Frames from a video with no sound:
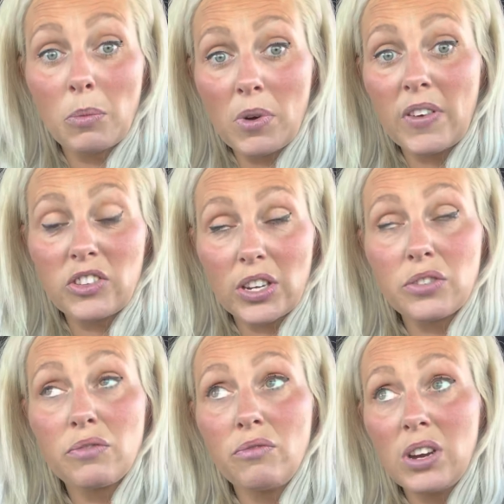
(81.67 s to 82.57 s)
We've actually had
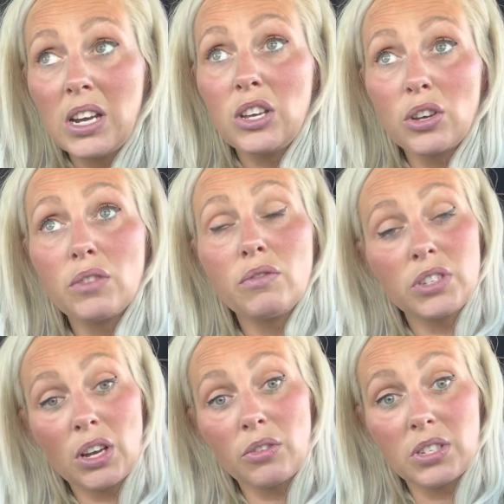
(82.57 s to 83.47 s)
some really good
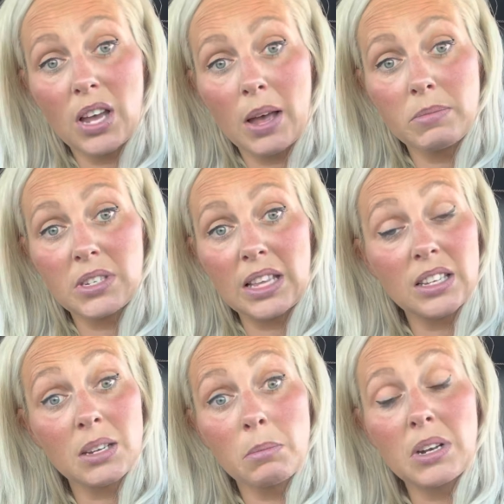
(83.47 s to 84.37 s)
results saying
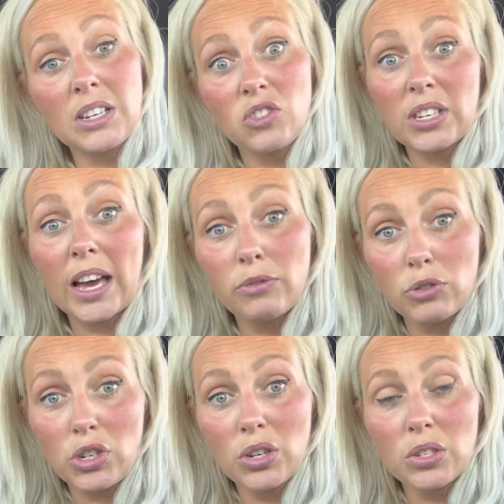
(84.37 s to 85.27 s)
that some of the lesions had
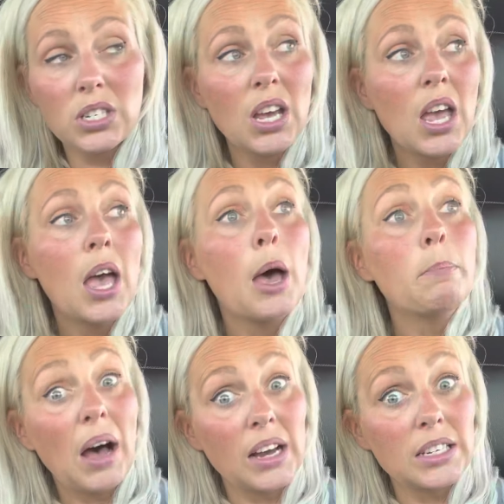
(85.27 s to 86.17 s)
reduced.
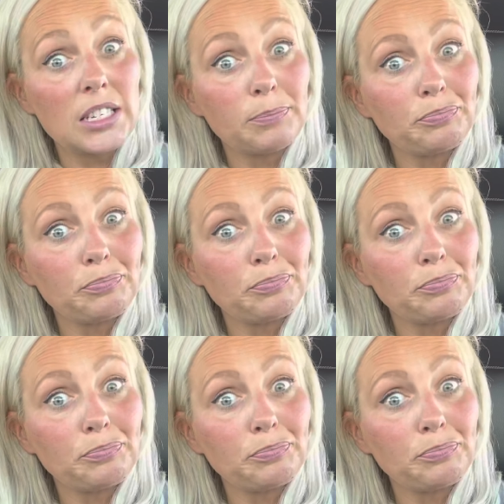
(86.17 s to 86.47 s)
But